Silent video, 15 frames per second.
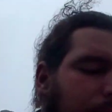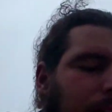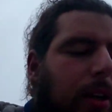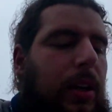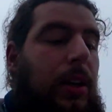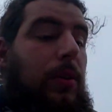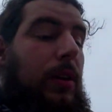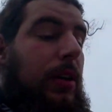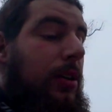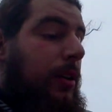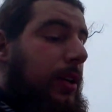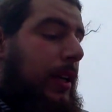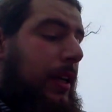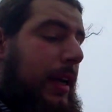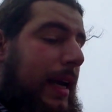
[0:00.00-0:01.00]
you are
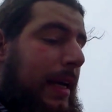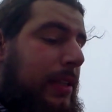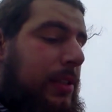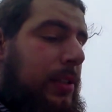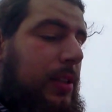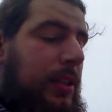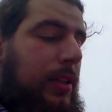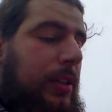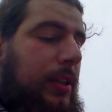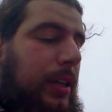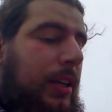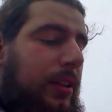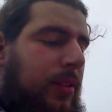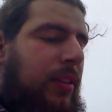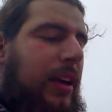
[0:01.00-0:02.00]
looking at
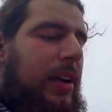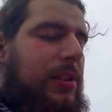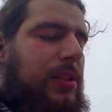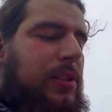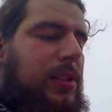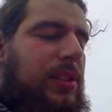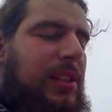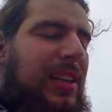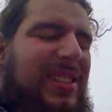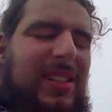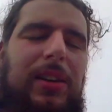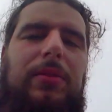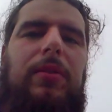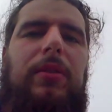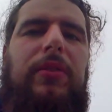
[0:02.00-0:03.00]

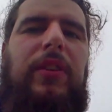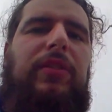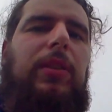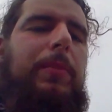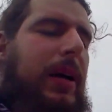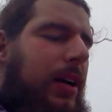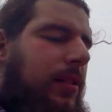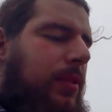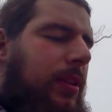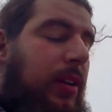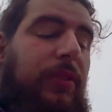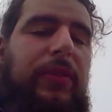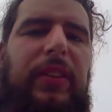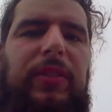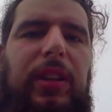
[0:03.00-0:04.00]
£8,650 and
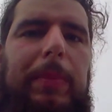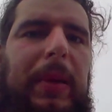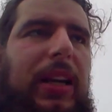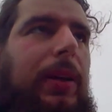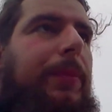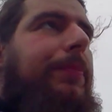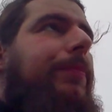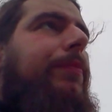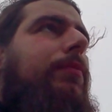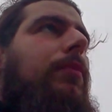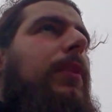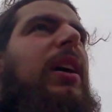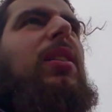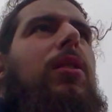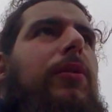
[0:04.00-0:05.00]
50p.
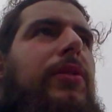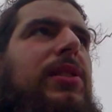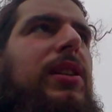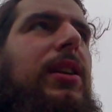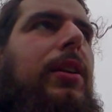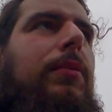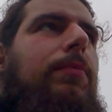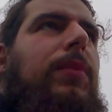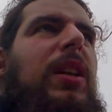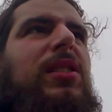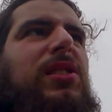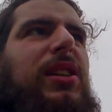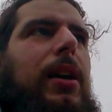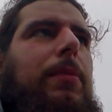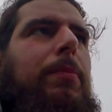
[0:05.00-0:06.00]
Now obviously
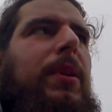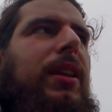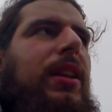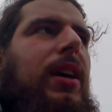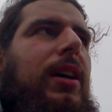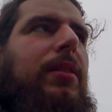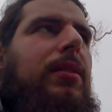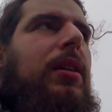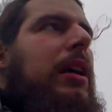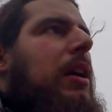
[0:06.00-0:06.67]
deals can be done,